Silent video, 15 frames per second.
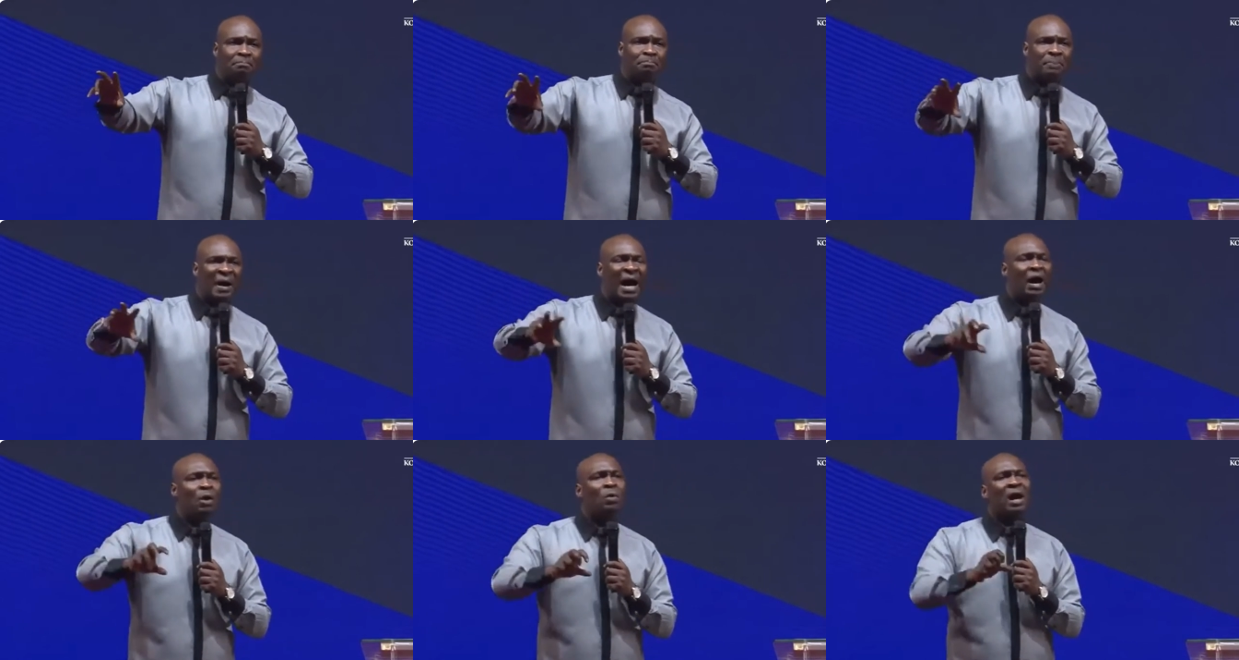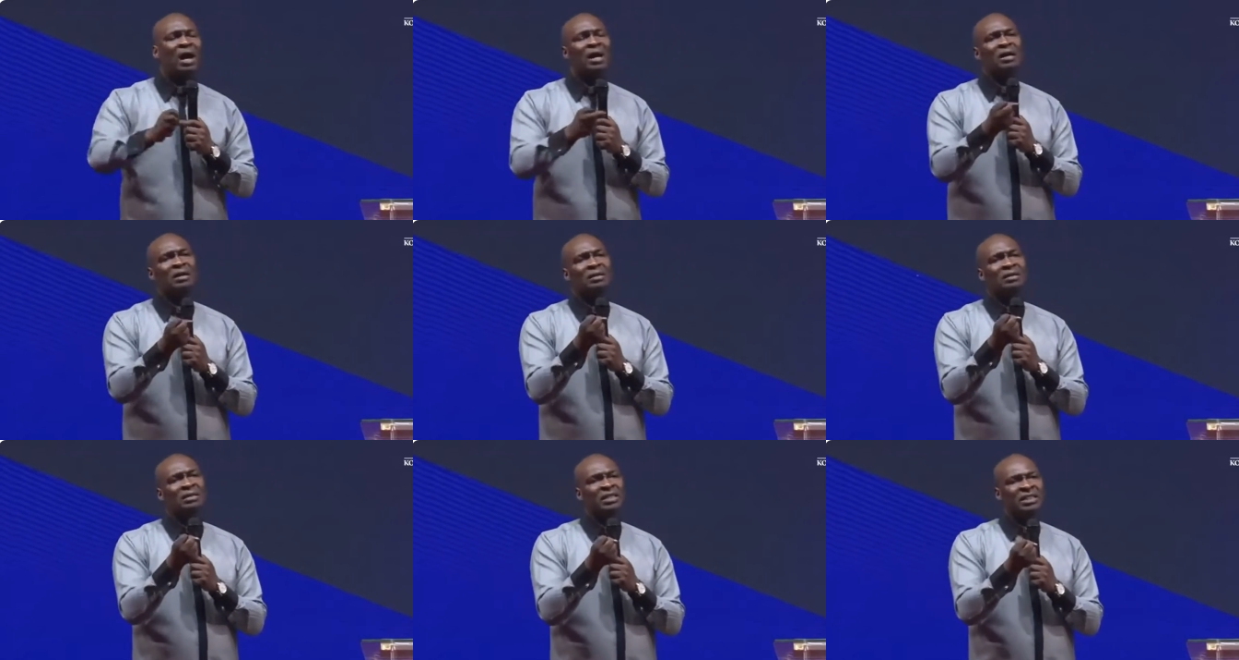Power,
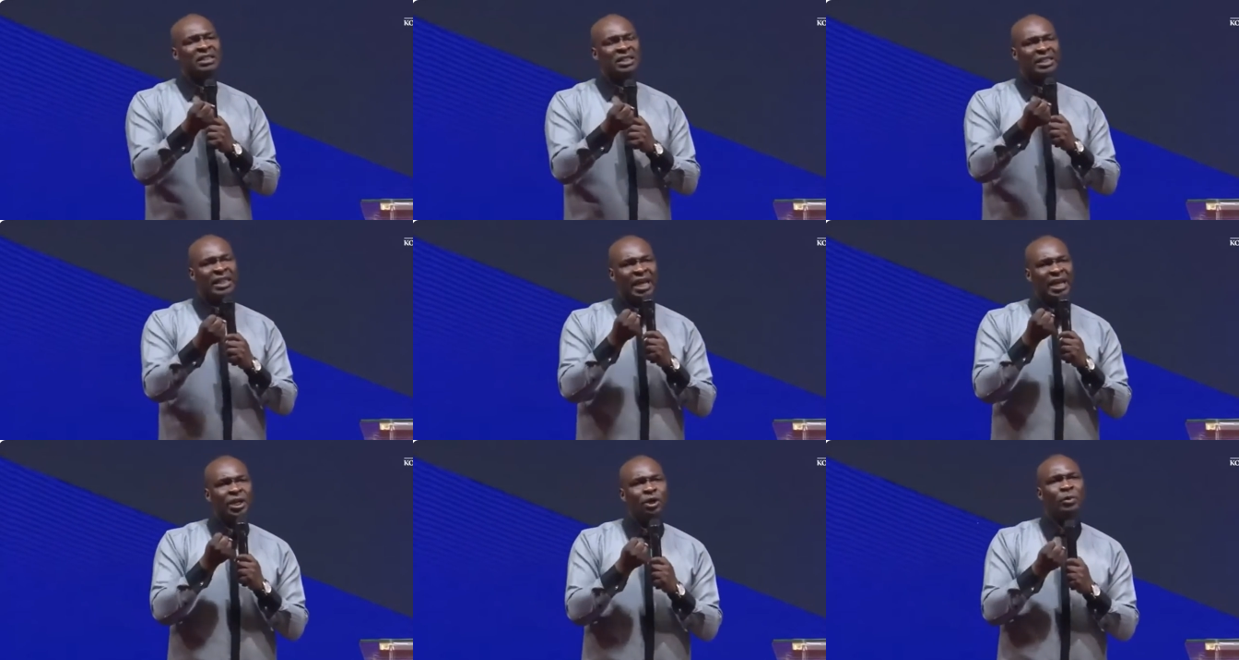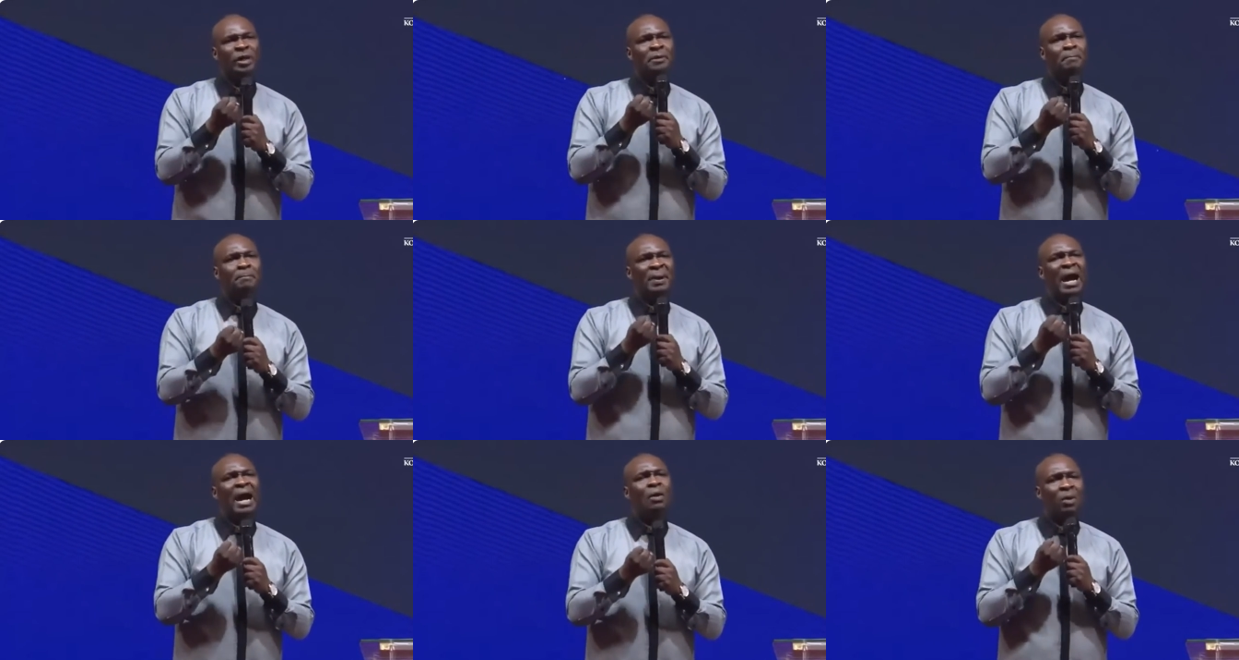genuine
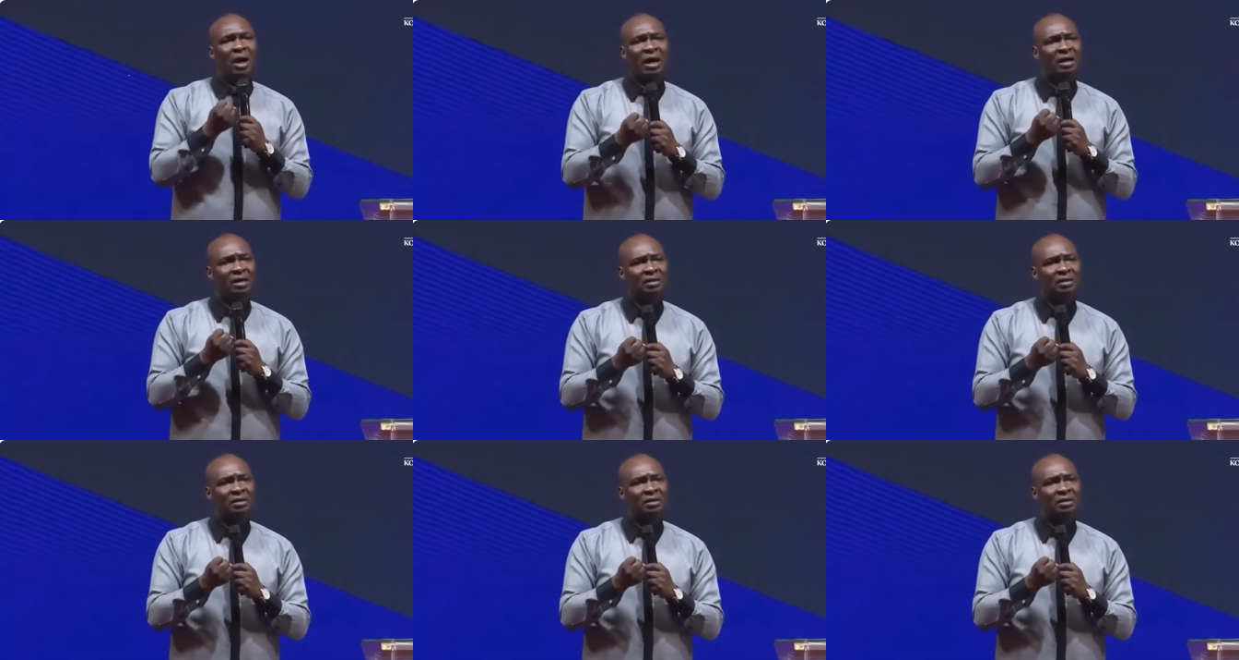power